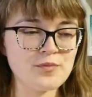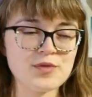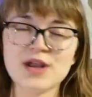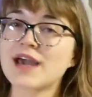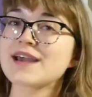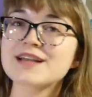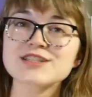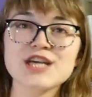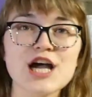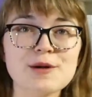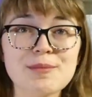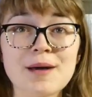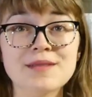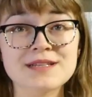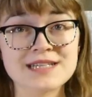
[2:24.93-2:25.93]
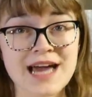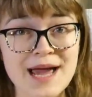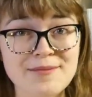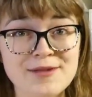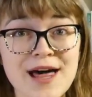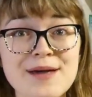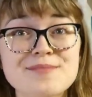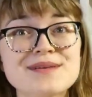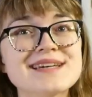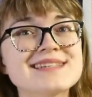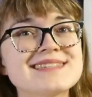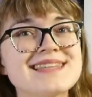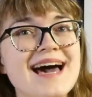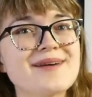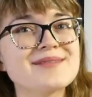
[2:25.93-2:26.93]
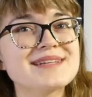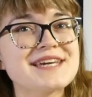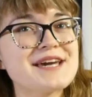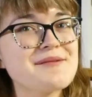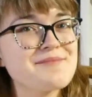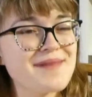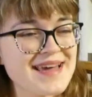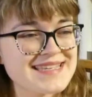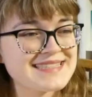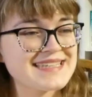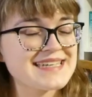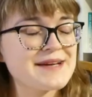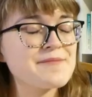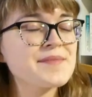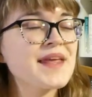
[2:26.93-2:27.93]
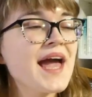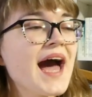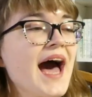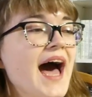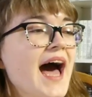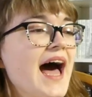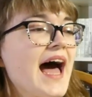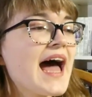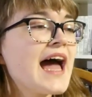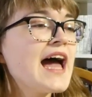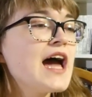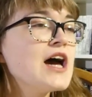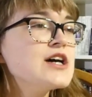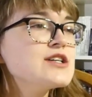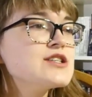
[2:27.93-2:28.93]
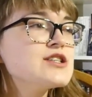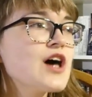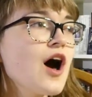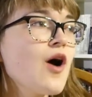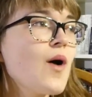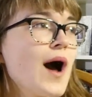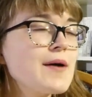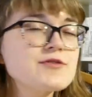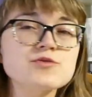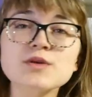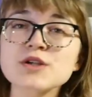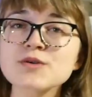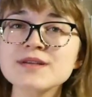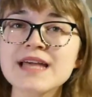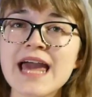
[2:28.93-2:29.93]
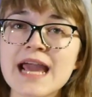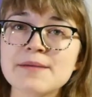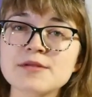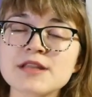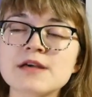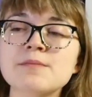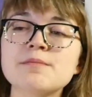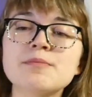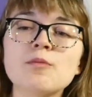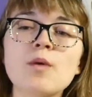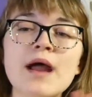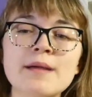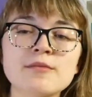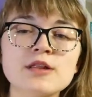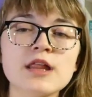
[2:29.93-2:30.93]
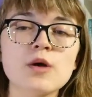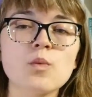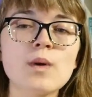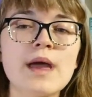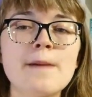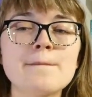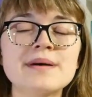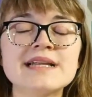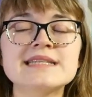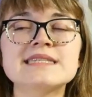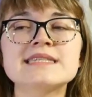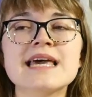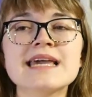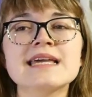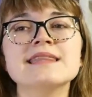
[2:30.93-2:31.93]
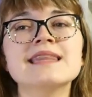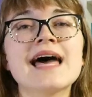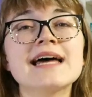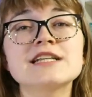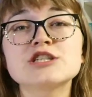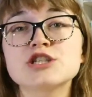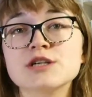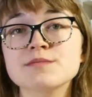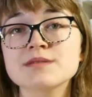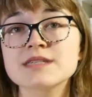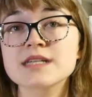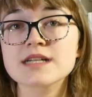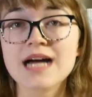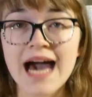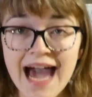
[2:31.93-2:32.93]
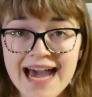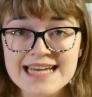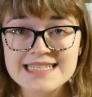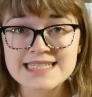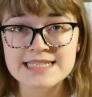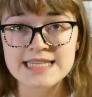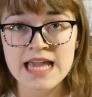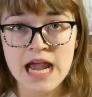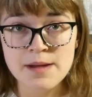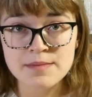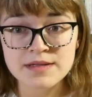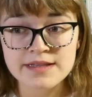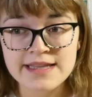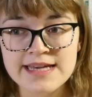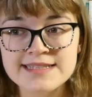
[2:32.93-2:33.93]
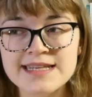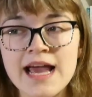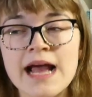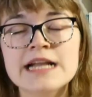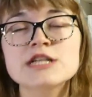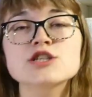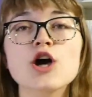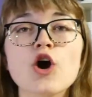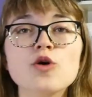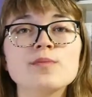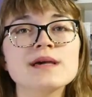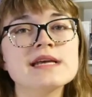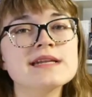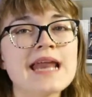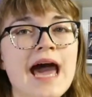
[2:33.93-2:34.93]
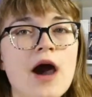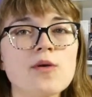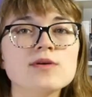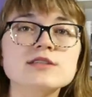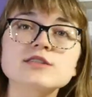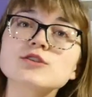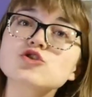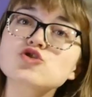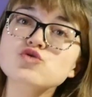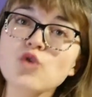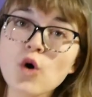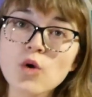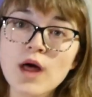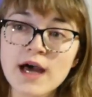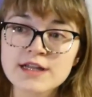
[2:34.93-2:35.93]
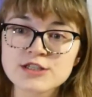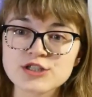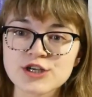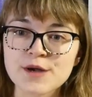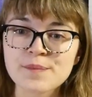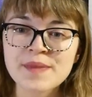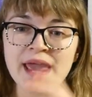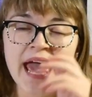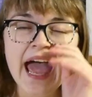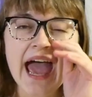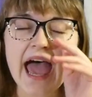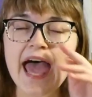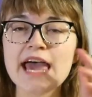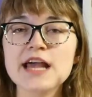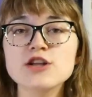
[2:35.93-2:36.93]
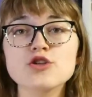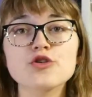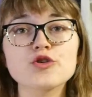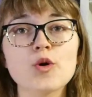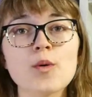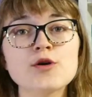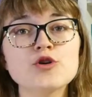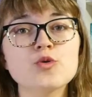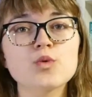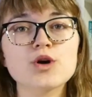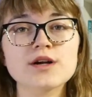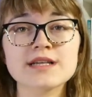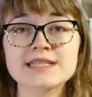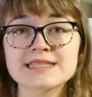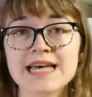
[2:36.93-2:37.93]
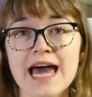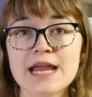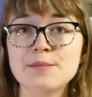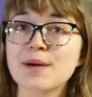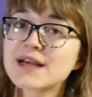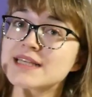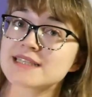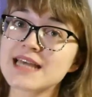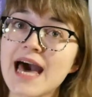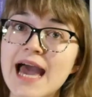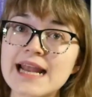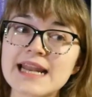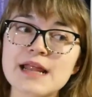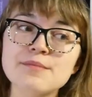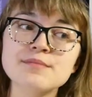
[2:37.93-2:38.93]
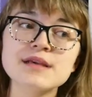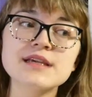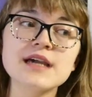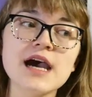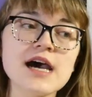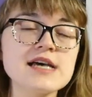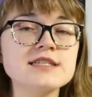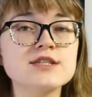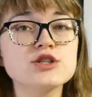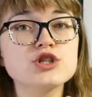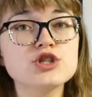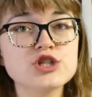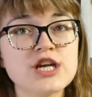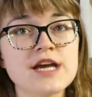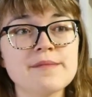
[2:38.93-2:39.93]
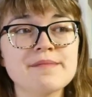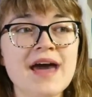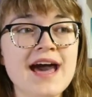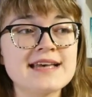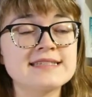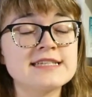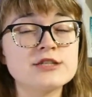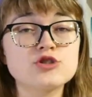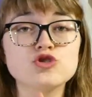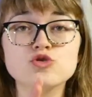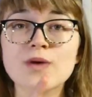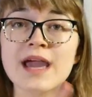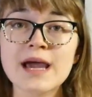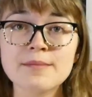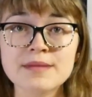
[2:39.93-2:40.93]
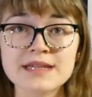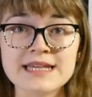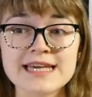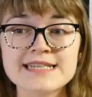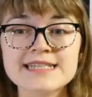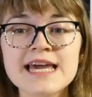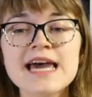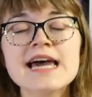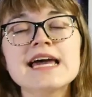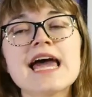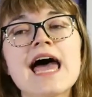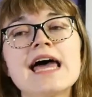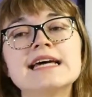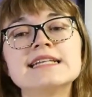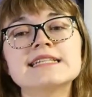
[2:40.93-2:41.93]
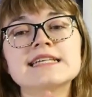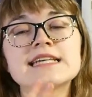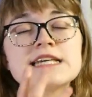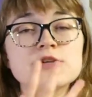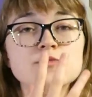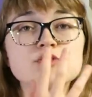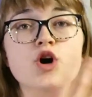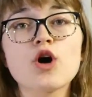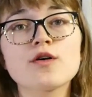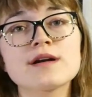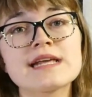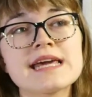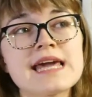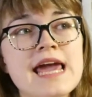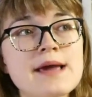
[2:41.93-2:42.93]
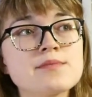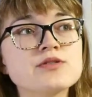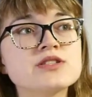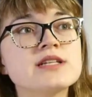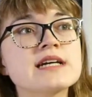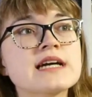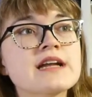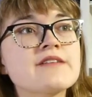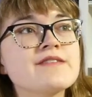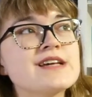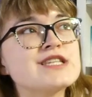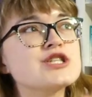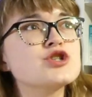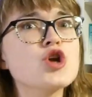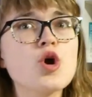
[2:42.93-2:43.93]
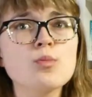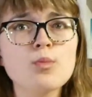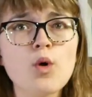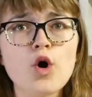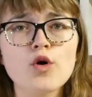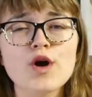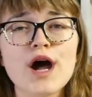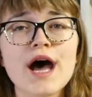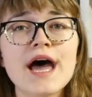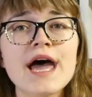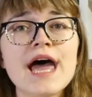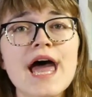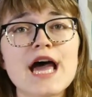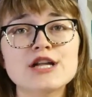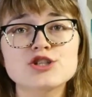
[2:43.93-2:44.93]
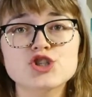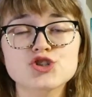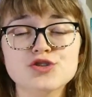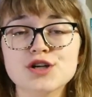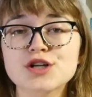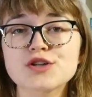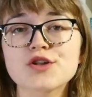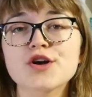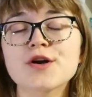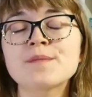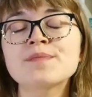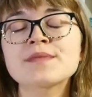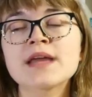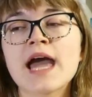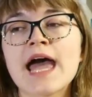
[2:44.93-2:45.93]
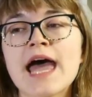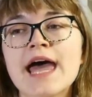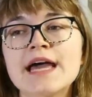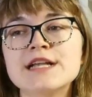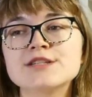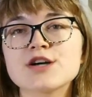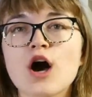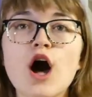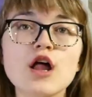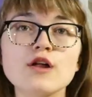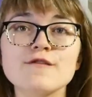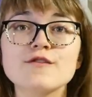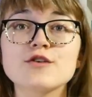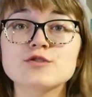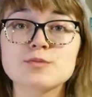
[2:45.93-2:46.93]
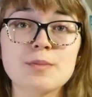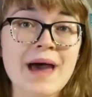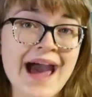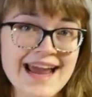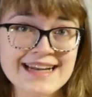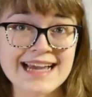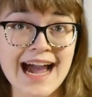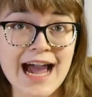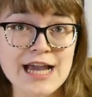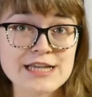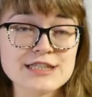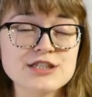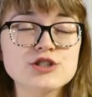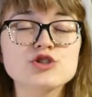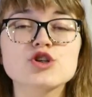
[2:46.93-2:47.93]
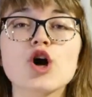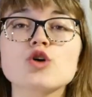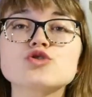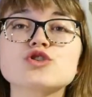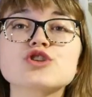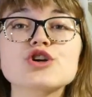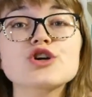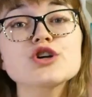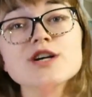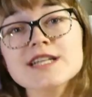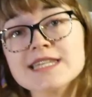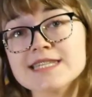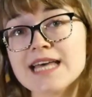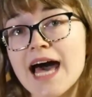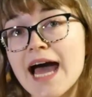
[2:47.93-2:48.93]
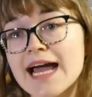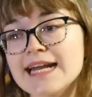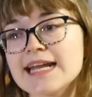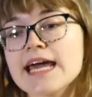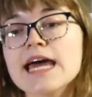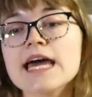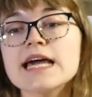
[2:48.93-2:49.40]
I'm not going to talk about the timeline because that would get messy. So I was wondering where that amulet went, but it's saying that Jim still has this amulet and Toby now is the troll hunter and they're going to work side by side. And because Jim has his new amulet and he was already able to convince Nomura and Strickler and all of those bad guys to go to the good side,